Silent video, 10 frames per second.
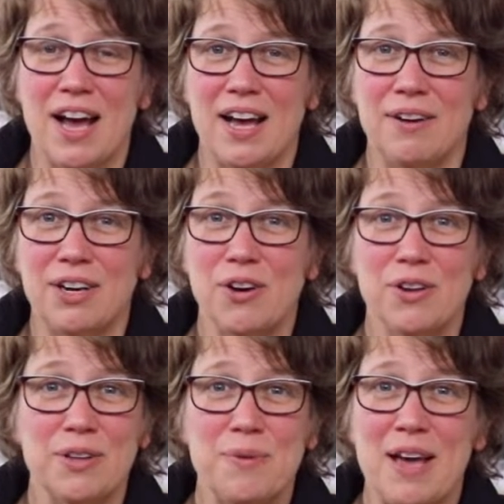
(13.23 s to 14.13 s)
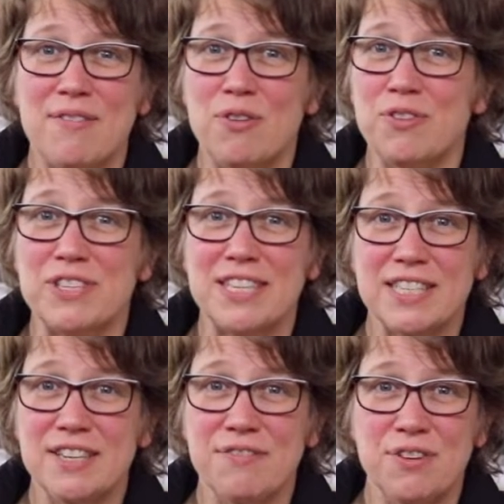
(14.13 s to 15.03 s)
Uh, currently, we have over
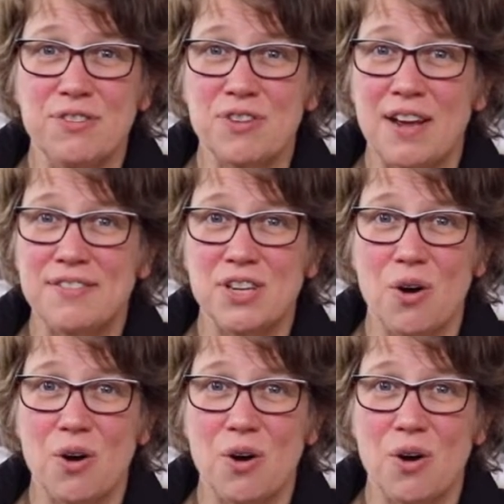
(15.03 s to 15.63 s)
60 food drives